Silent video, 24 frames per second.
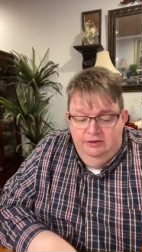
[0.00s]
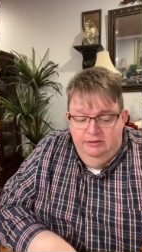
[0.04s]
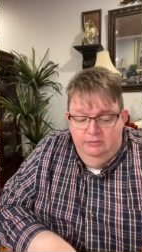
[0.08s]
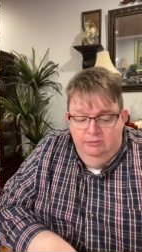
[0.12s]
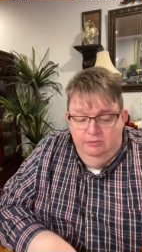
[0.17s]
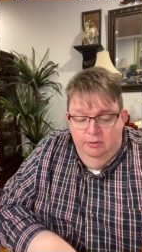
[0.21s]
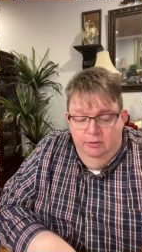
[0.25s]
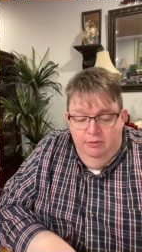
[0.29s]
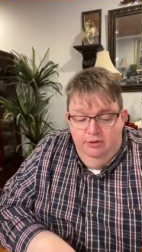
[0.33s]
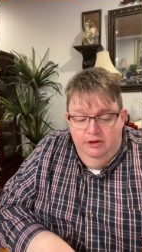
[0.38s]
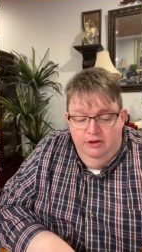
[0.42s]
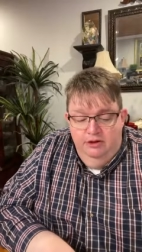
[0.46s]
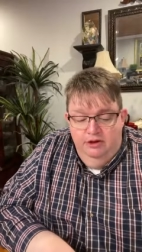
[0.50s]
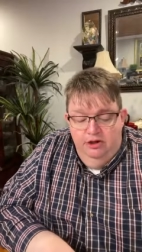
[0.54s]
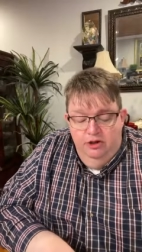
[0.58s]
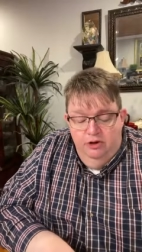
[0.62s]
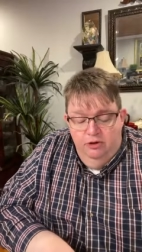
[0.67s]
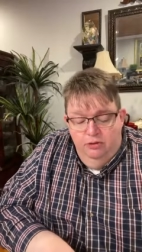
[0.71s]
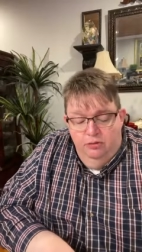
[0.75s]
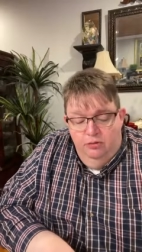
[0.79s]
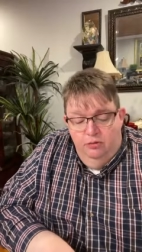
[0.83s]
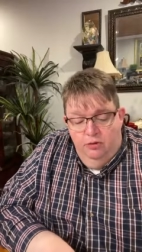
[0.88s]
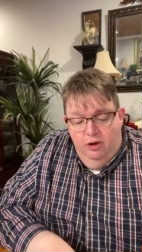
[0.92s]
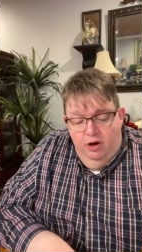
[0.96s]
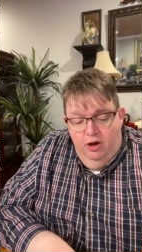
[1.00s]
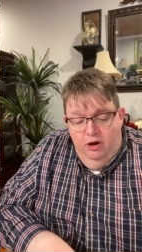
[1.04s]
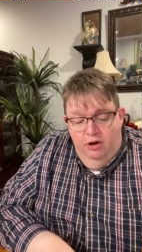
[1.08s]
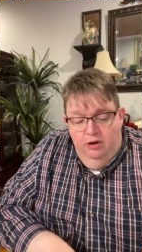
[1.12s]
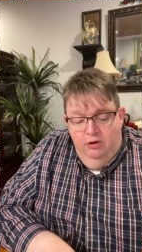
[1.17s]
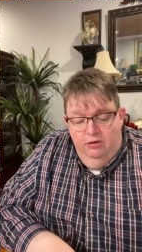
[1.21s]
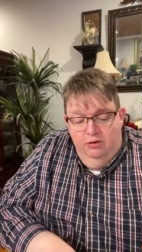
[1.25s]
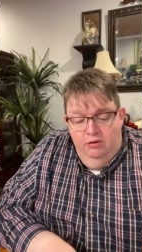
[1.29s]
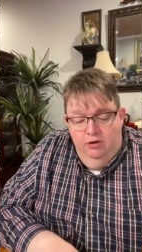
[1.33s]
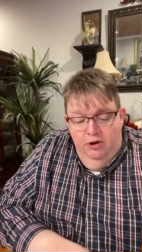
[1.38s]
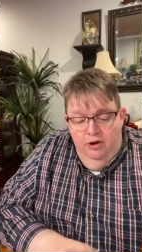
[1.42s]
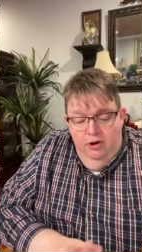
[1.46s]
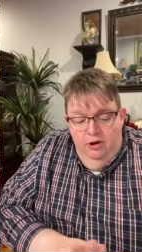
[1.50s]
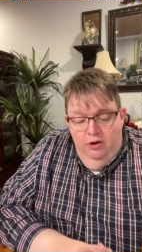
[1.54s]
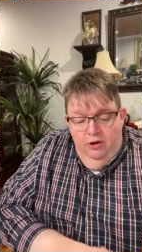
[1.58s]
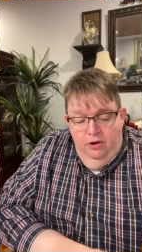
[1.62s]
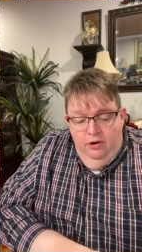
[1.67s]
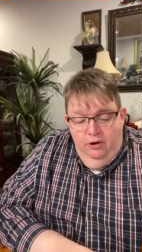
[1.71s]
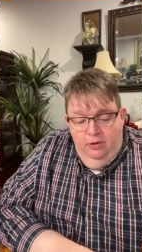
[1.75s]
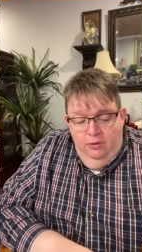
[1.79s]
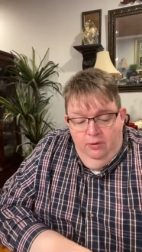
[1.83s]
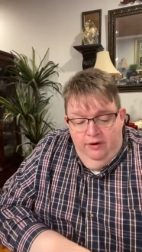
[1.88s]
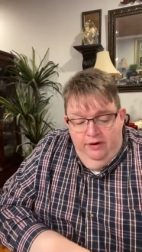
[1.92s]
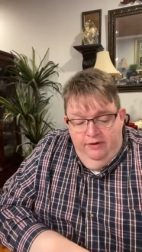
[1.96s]
when we do wrong
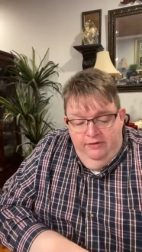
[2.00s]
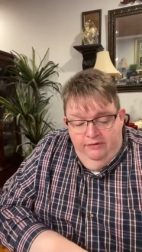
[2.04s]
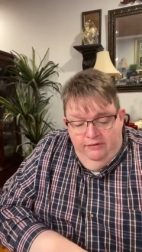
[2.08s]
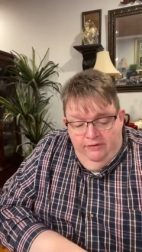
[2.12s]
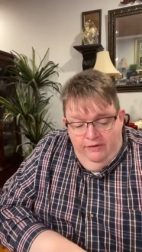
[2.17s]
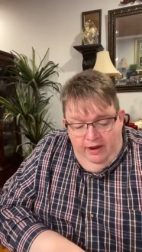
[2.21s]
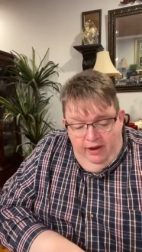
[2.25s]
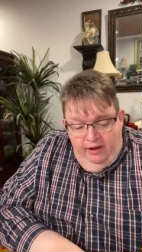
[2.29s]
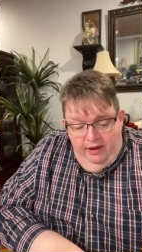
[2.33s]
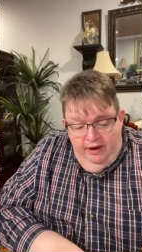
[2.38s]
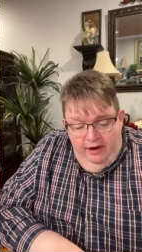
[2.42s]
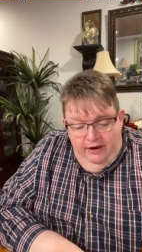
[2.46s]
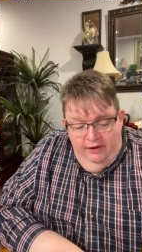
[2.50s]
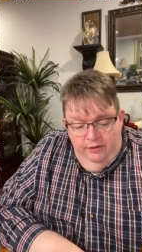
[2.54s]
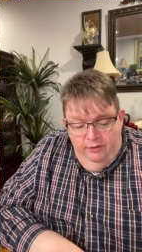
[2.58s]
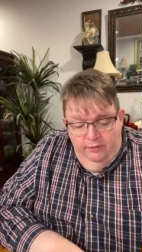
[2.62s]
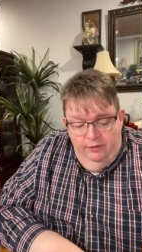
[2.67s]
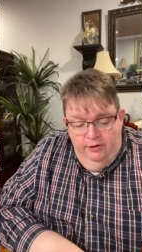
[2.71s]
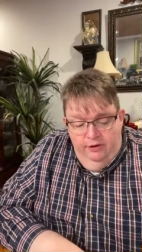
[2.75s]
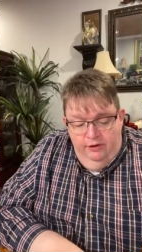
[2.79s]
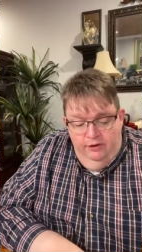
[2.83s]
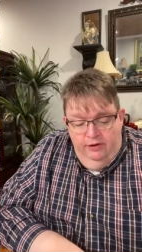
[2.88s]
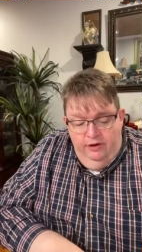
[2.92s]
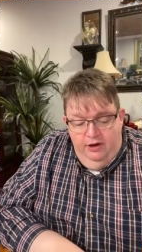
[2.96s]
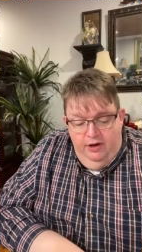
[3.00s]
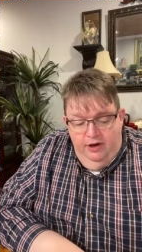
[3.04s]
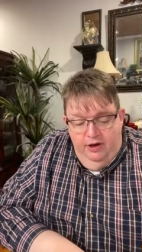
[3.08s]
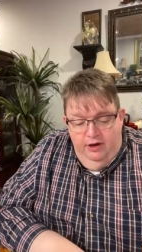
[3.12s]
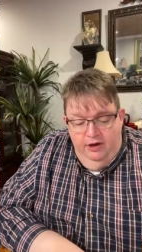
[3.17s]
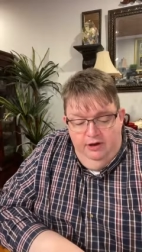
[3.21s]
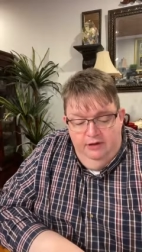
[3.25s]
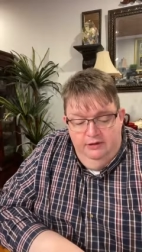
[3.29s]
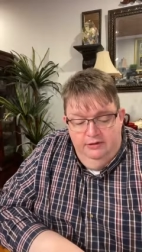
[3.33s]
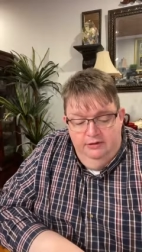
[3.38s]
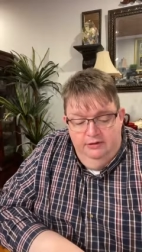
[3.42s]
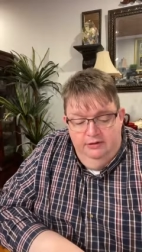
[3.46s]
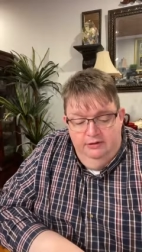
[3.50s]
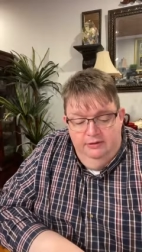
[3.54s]
or we fall out of the will of God,